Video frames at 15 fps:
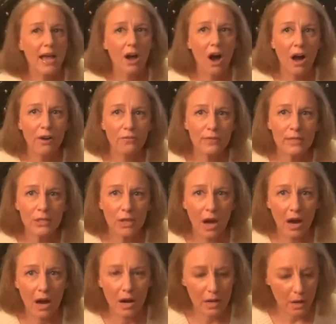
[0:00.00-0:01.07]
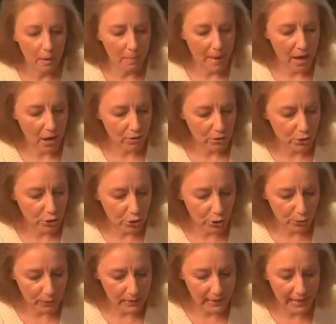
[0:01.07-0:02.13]
often talk about
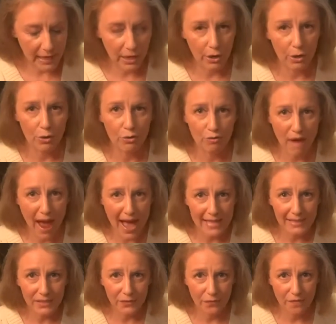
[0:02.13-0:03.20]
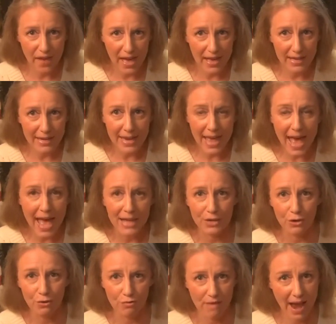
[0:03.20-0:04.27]
choosing grass-fed
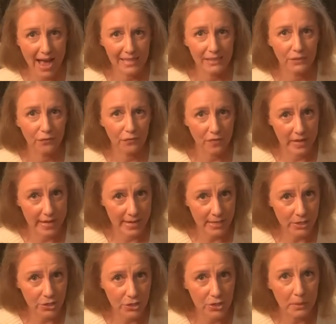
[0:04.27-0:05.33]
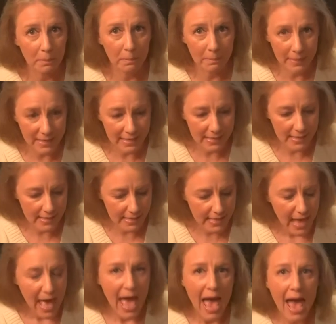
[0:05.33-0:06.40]
and grass-finished meats.
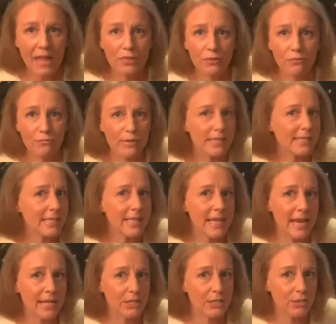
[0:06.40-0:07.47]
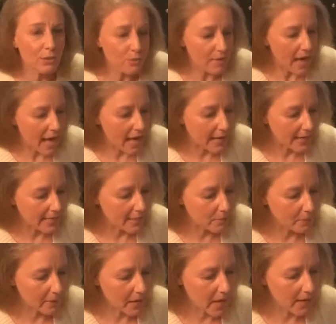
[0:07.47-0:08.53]
And the reason that I do that is
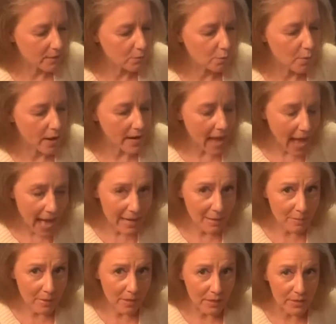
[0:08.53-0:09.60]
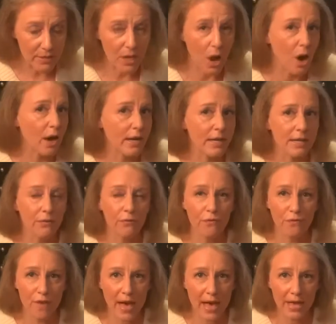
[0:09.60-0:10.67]
because when animals are
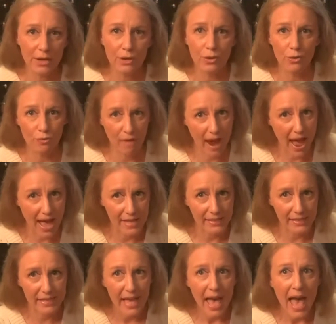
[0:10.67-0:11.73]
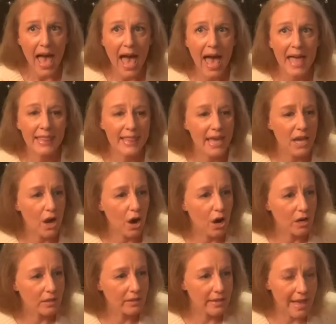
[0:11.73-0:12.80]
fed grass and they
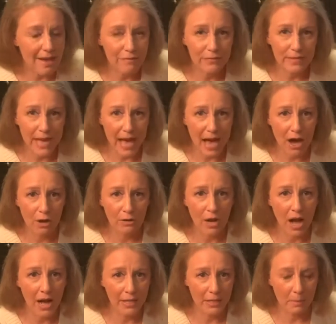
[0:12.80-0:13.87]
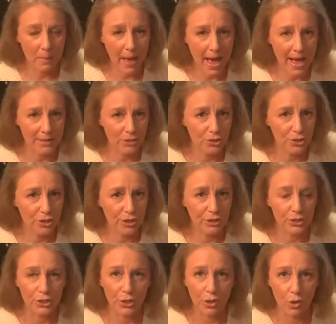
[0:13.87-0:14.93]
are left out on the pasture
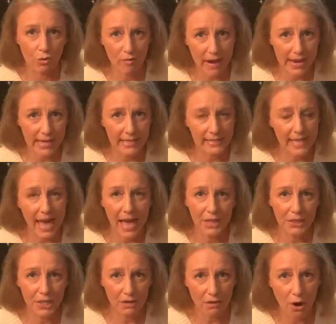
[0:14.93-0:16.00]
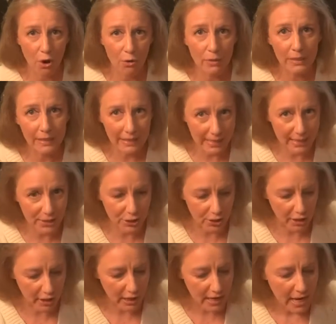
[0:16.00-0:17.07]
to graze at their own
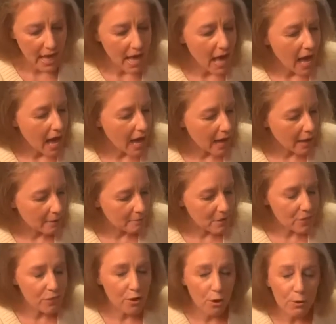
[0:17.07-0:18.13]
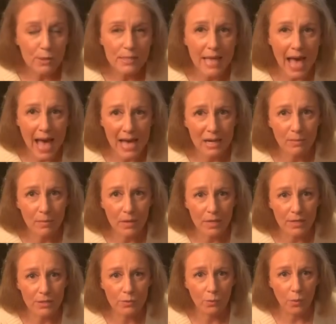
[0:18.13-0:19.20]
leisure, those
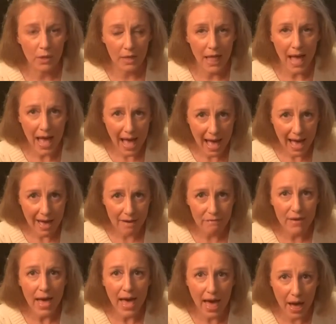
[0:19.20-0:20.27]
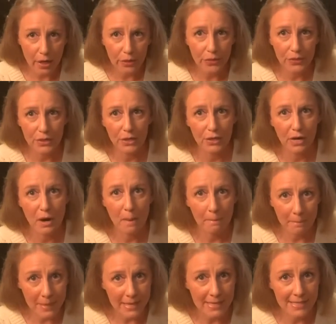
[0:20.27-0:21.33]
animals will have healthier
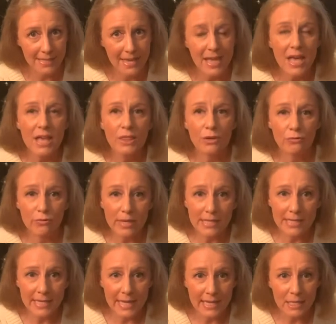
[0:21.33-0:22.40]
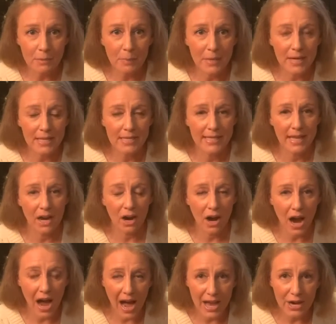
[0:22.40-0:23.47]
meat. The reason is because they are
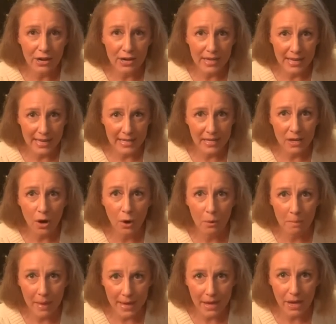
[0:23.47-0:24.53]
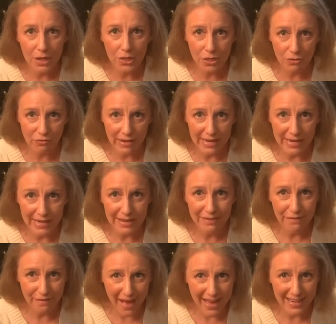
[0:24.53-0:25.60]
higher in omega-3
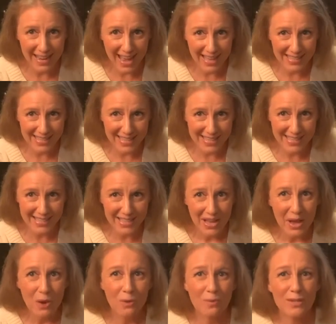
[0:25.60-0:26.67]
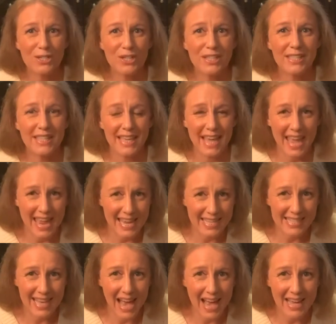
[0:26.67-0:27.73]
fatty acids, which is the
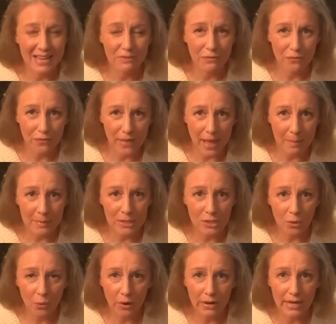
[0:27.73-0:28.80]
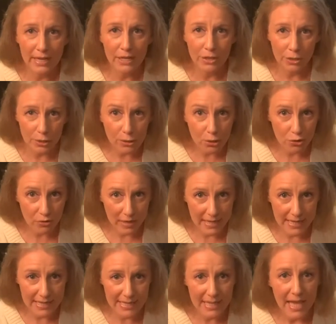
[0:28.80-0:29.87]
anti-inflammatory
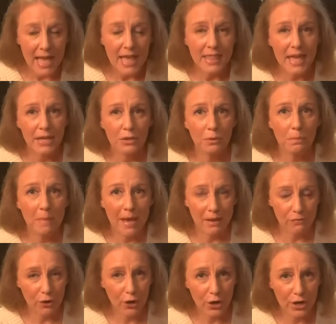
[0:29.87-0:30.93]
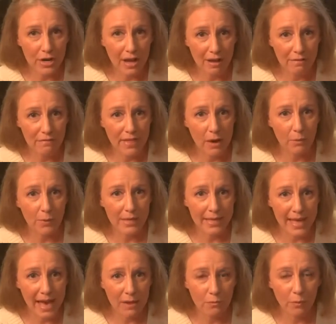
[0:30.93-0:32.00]
nutrient that you may have heard of that we
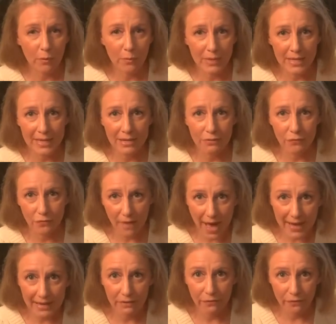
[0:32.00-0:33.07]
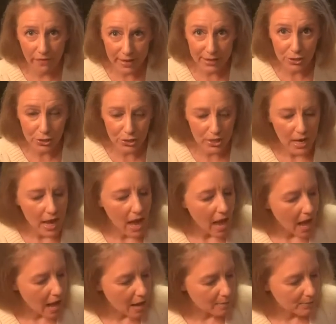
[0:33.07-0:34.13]
get when we eat fatty fish.
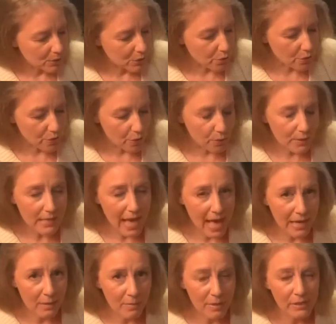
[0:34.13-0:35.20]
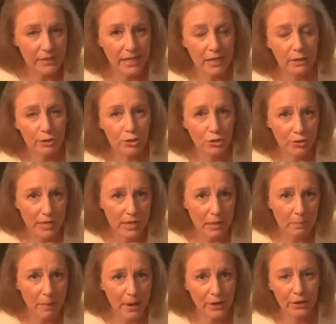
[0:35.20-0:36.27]
So those animals that are
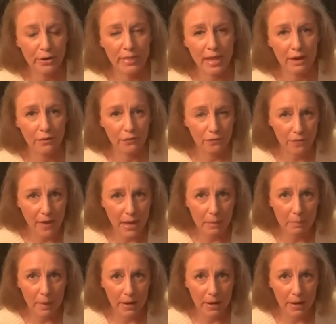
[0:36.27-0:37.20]
treated better, that are fed better